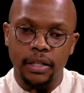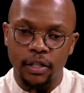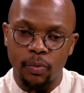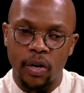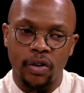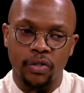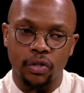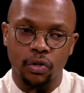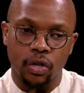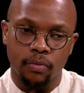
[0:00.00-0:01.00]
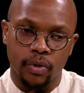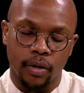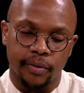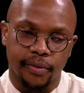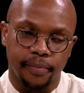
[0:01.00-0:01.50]
experience in terms
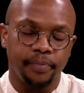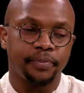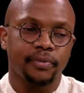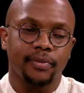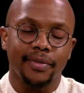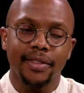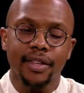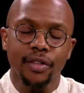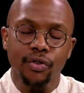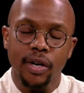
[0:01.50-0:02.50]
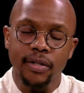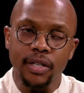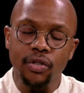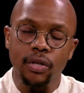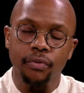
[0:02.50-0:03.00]
of the
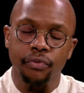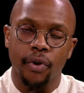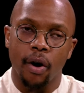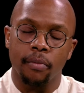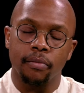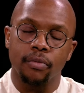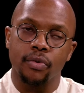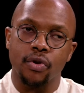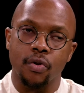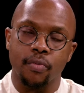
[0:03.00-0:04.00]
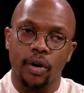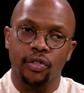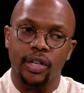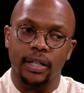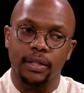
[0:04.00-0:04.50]
transition from your
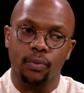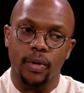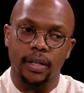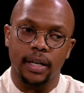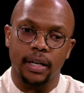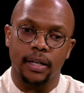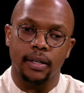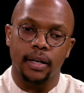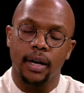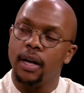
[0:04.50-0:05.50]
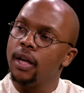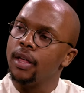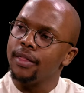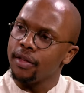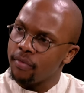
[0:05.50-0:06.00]
project working in
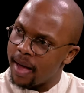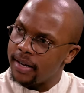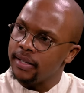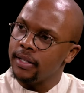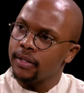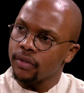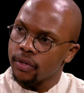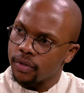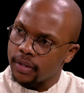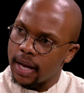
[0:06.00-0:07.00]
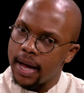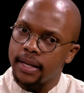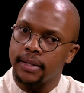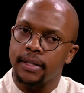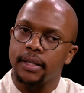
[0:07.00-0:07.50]
the humanities and social
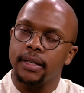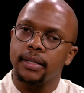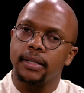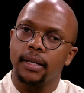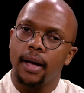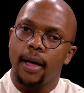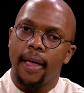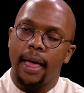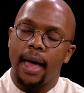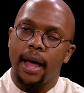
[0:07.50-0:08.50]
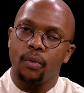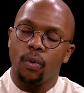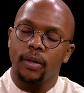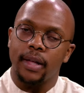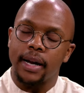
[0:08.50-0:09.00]
sciences and
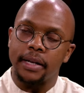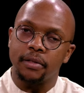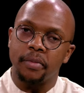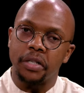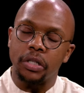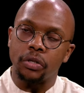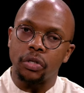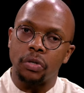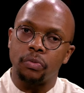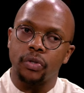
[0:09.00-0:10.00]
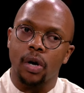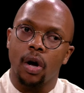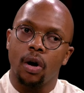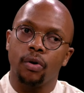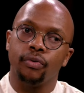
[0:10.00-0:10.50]
what that has meant in terms
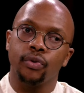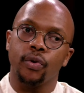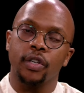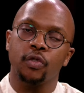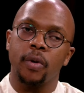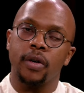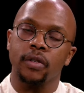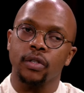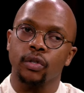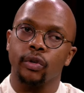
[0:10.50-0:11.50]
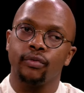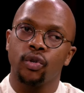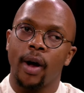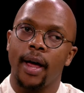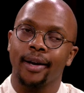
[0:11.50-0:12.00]
of your experiences of
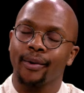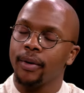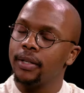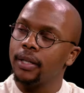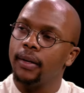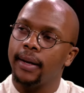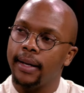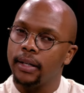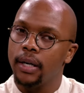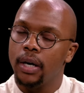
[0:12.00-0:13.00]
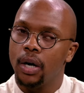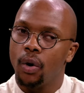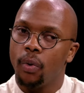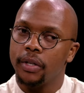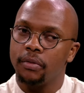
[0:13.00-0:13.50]
trying to articulate
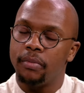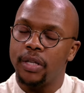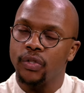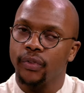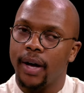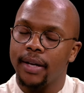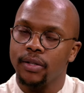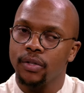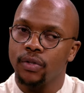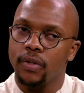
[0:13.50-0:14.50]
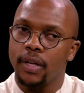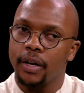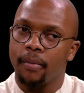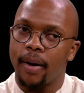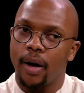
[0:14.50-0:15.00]
what it means for us to think
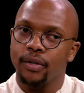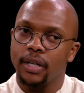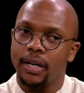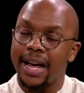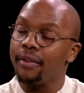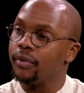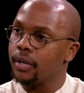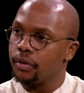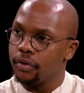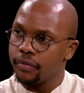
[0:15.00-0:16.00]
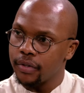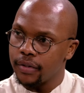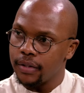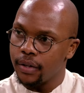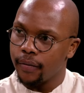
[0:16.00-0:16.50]
about an African
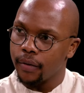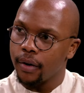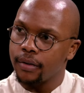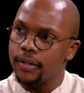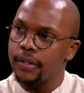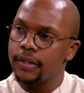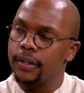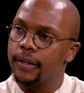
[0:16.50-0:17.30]
university on the continent.